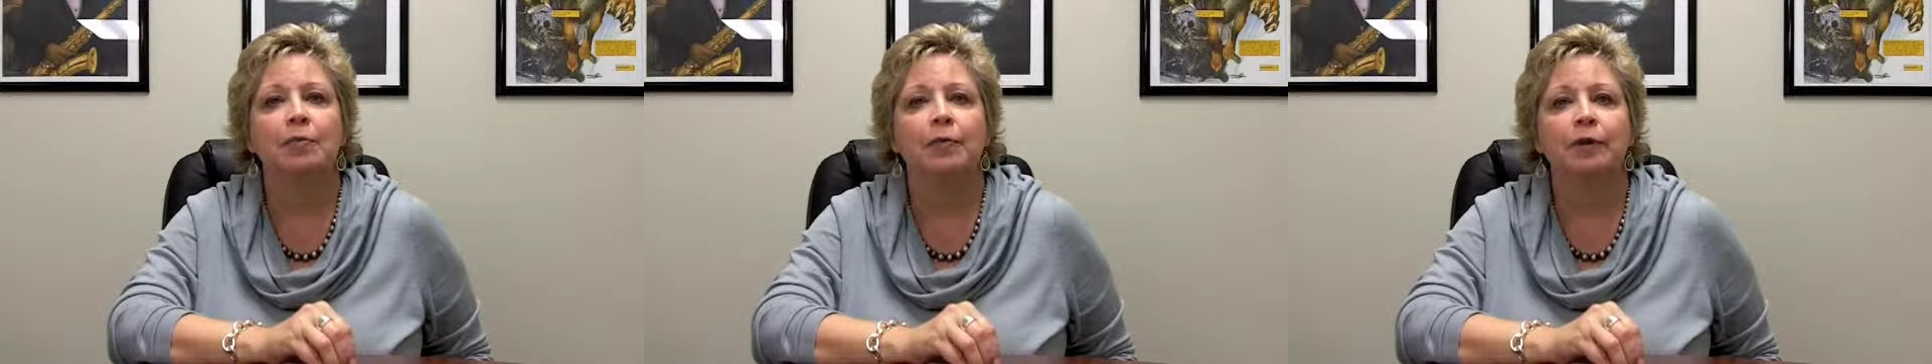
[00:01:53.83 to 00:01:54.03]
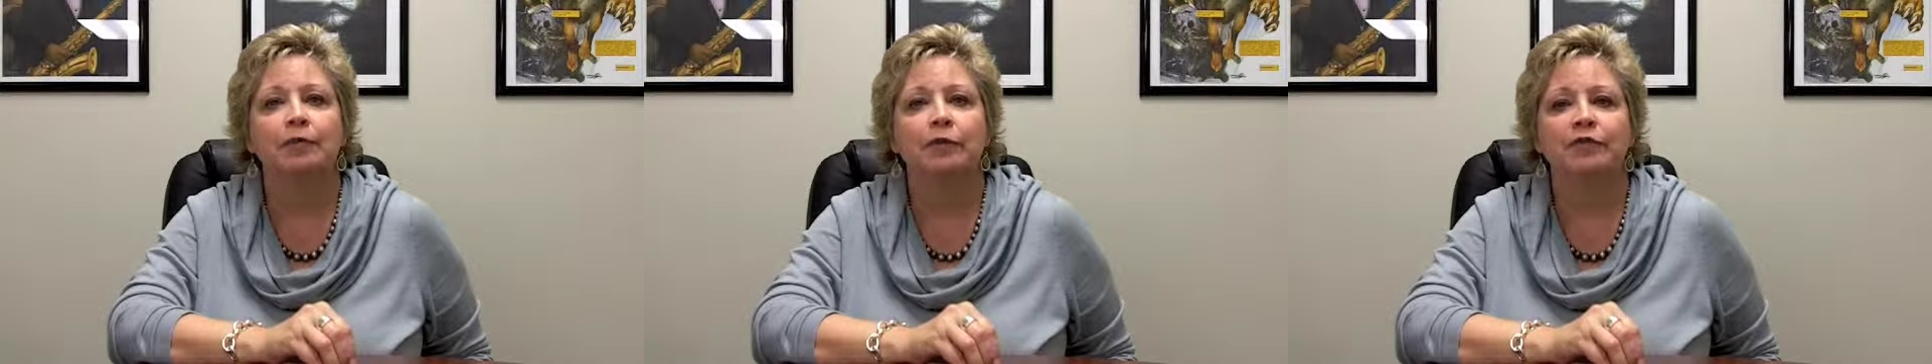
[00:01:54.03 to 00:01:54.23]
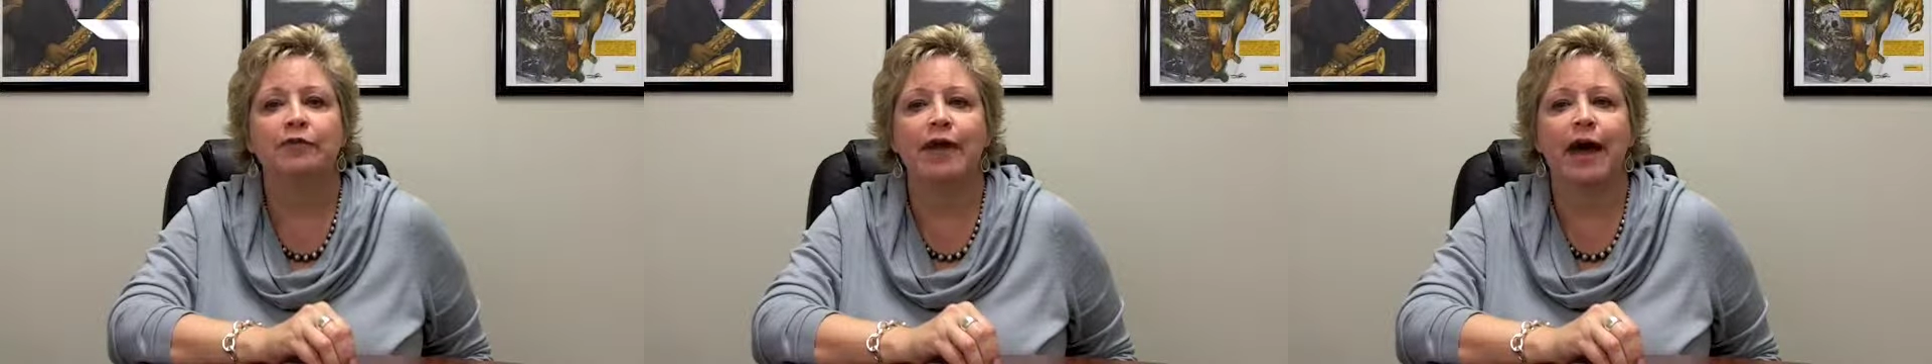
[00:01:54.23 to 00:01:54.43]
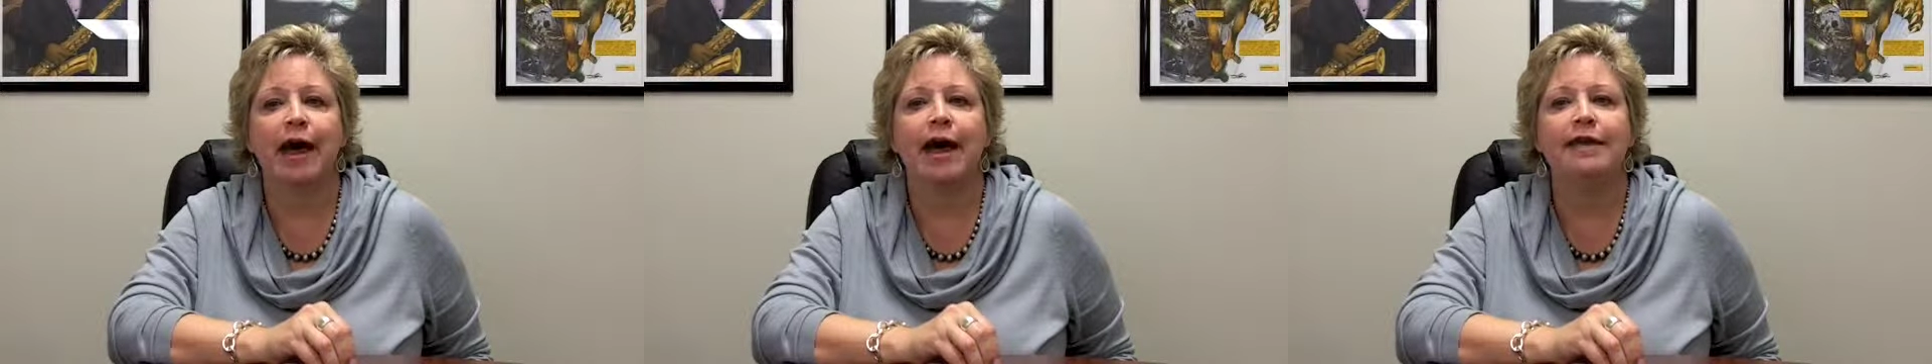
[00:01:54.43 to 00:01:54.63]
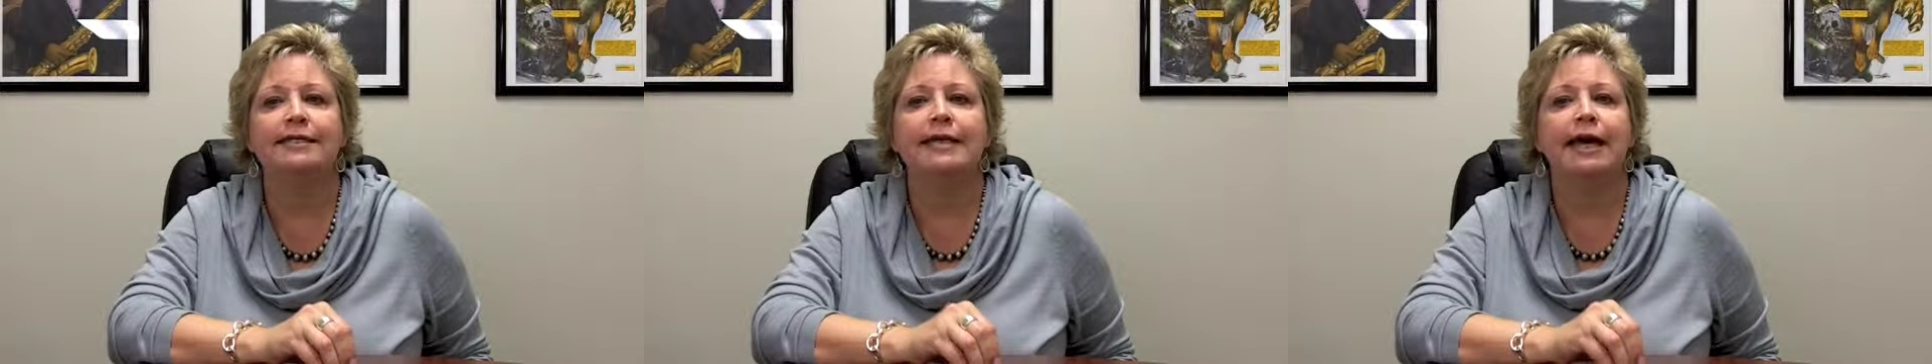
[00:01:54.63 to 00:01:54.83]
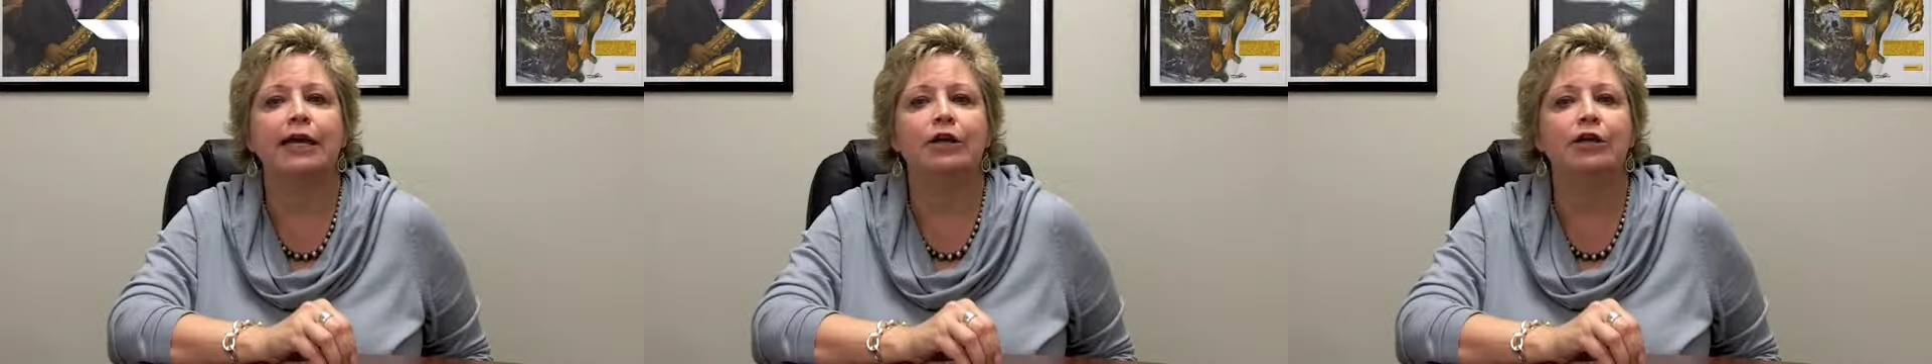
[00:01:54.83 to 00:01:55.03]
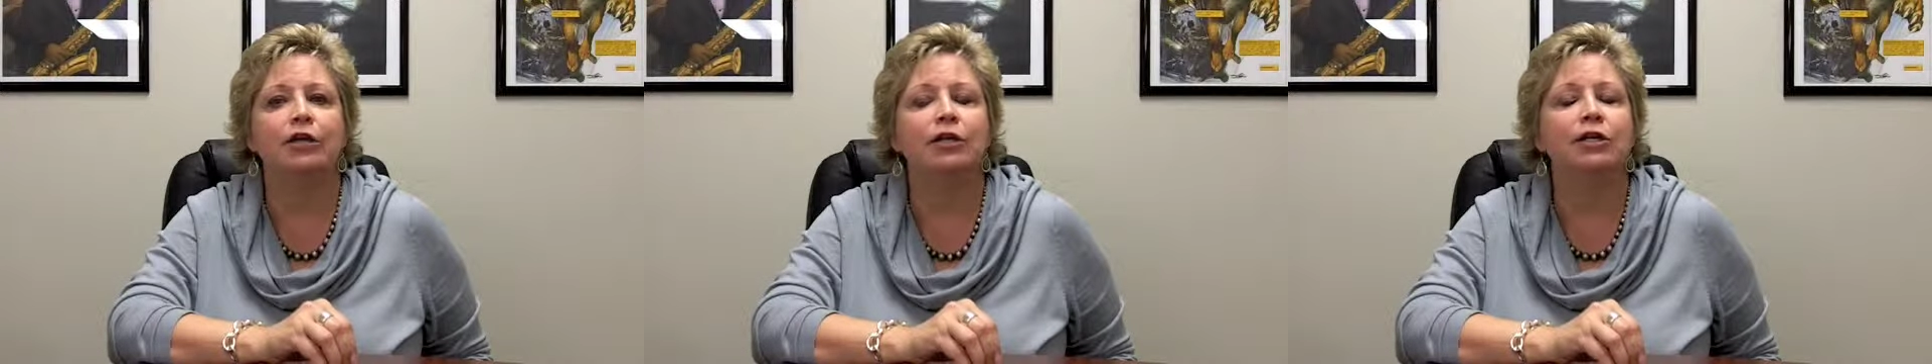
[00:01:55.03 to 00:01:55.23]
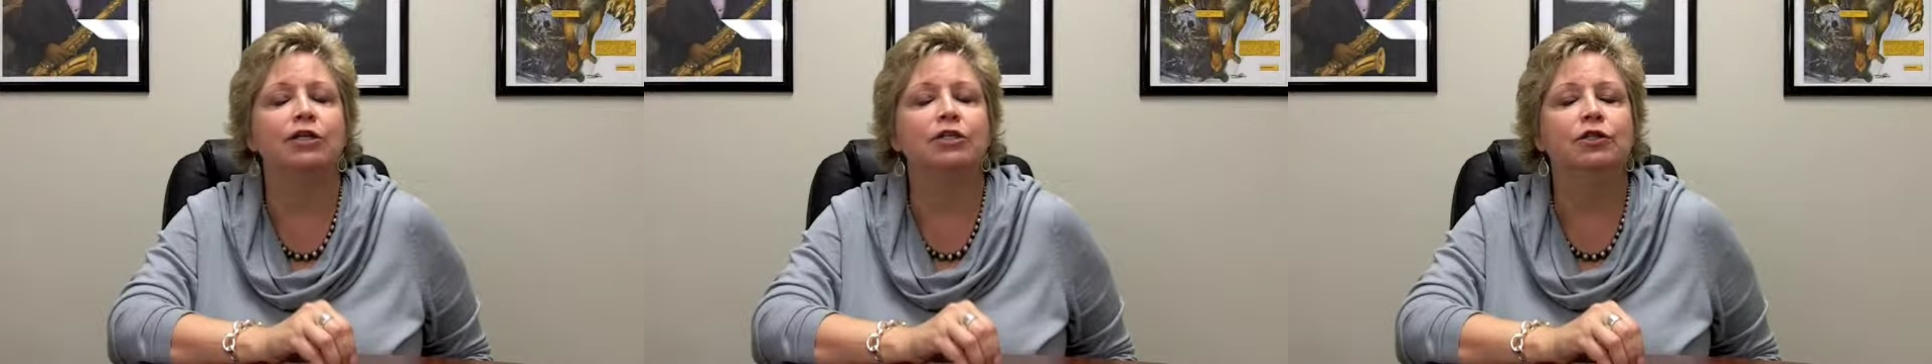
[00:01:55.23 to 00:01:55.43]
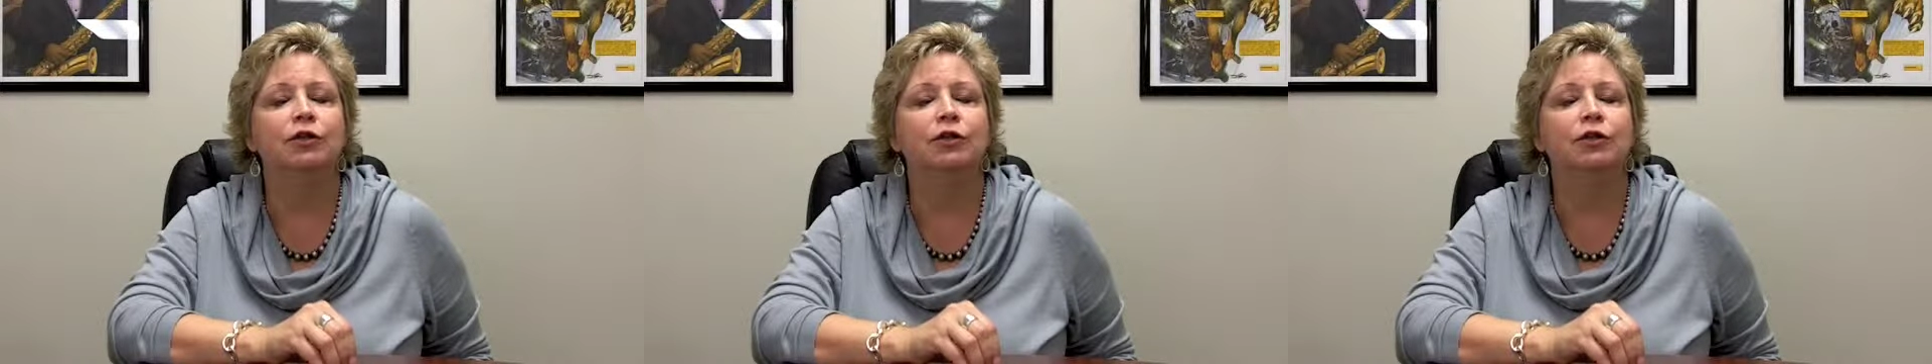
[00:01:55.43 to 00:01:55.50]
but provides a good